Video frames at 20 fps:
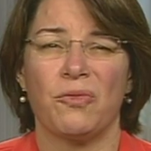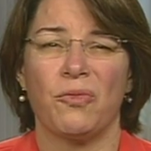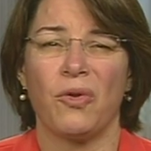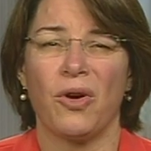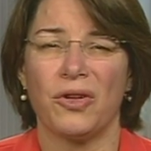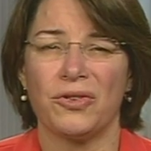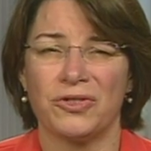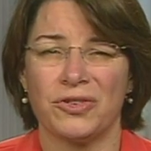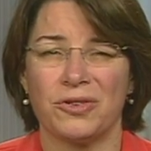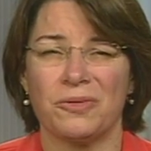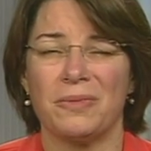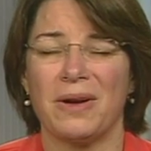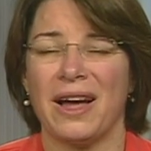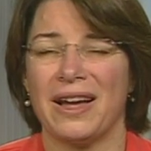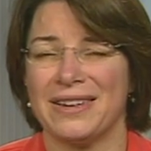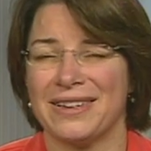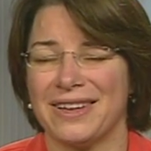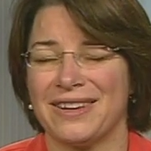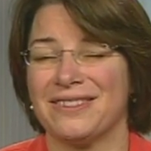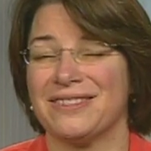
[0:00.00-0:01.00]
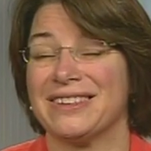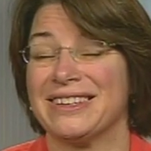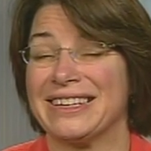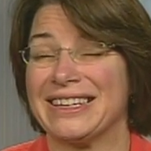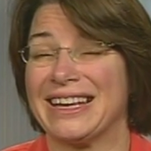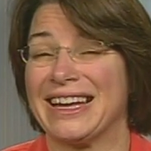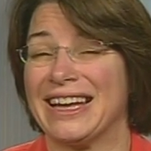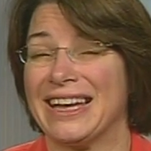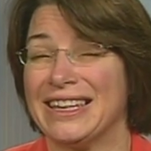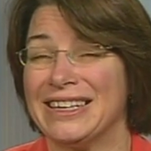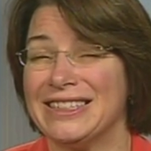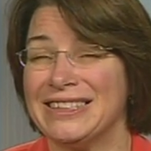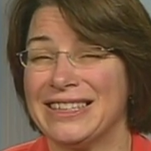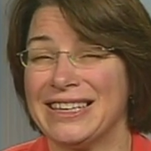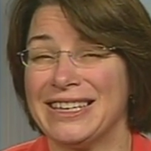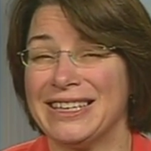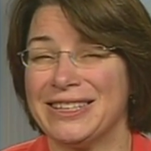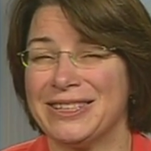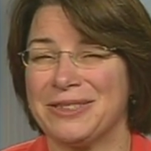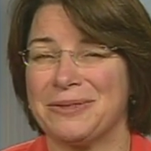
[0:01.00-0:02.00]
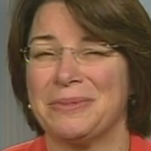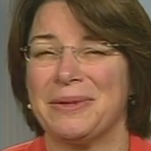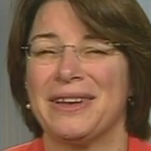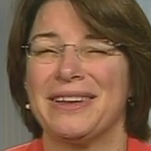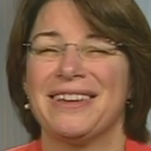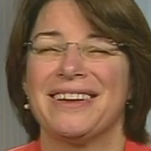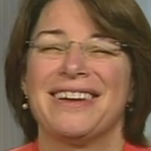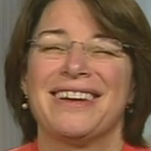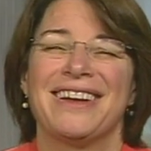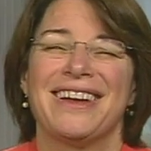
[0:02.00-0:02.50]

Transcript: Walter Mondale. It kind of dates me.